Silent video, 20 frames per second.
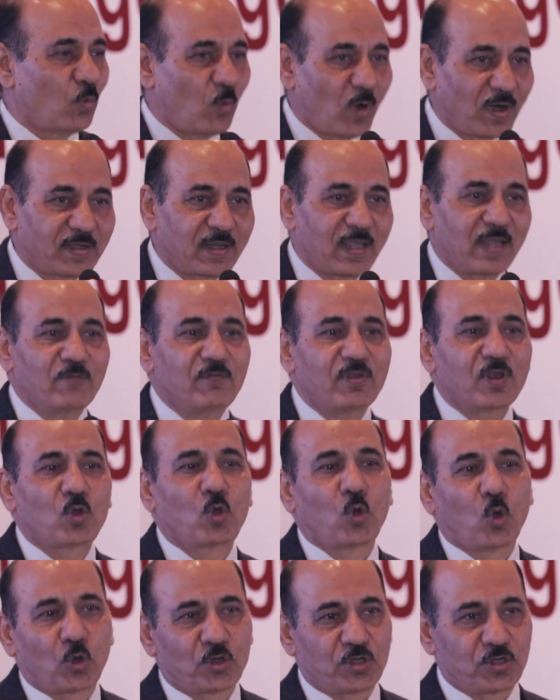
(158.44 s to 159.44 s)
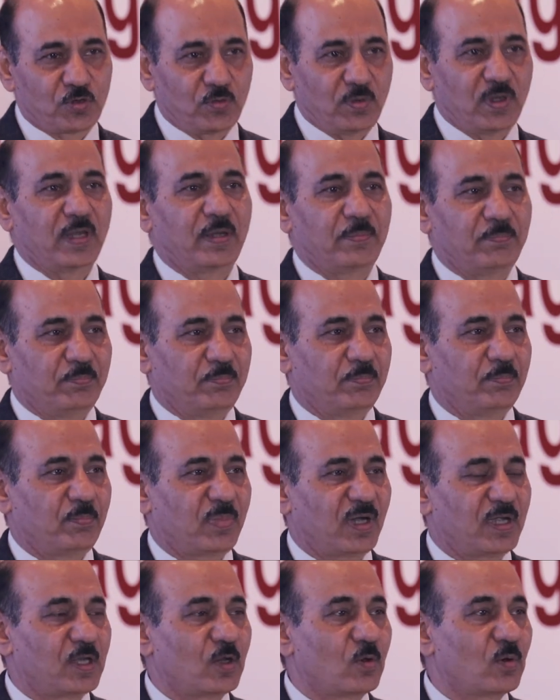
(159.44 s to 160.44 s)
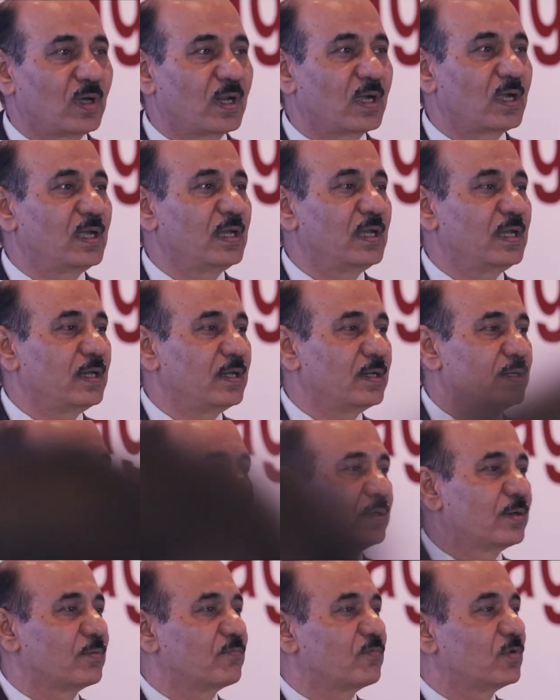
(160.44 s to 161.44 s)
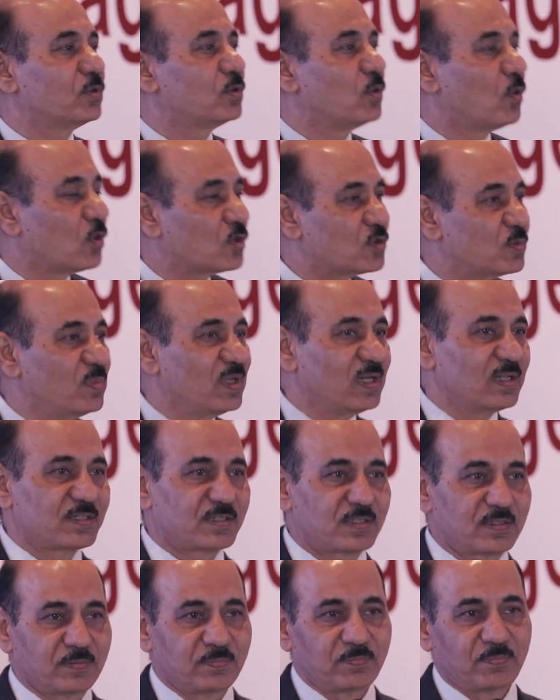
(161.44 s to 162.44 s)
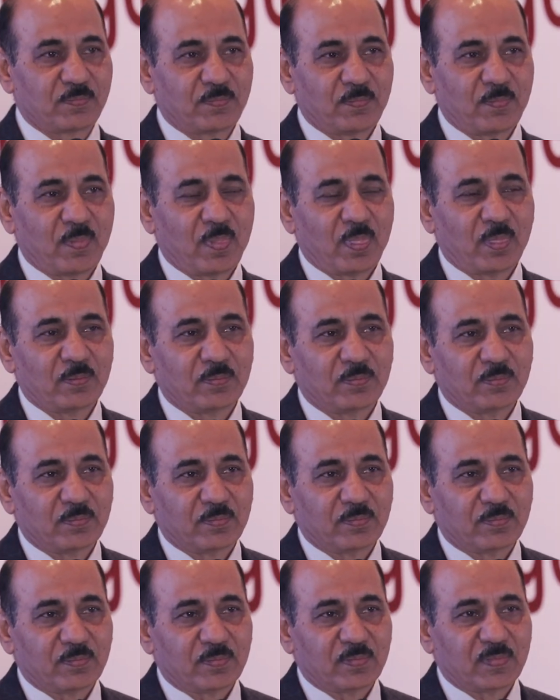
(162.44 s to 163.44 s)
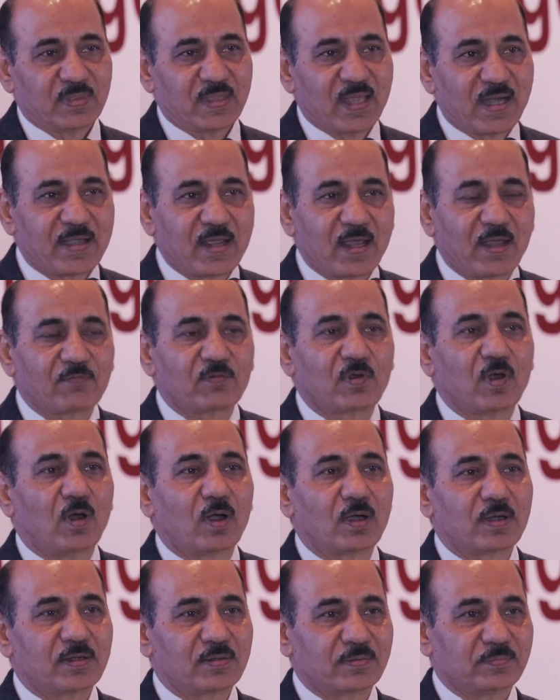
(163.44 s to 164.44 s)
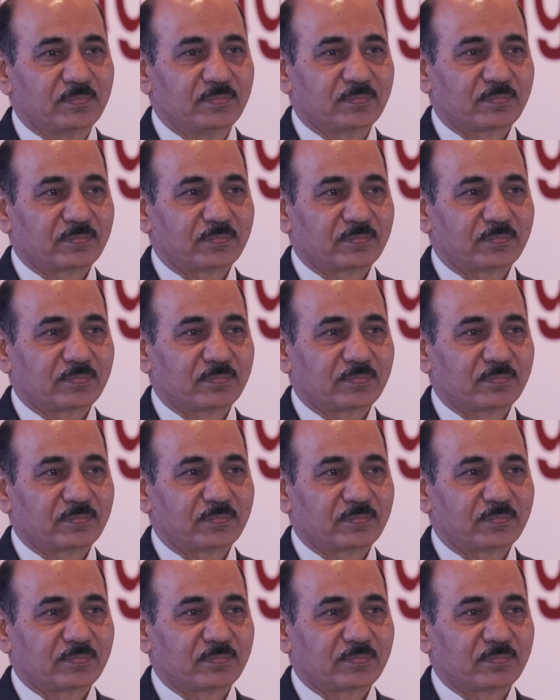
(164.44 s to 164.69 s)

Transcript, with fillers: What can we quote today? Particularly for those mills that have got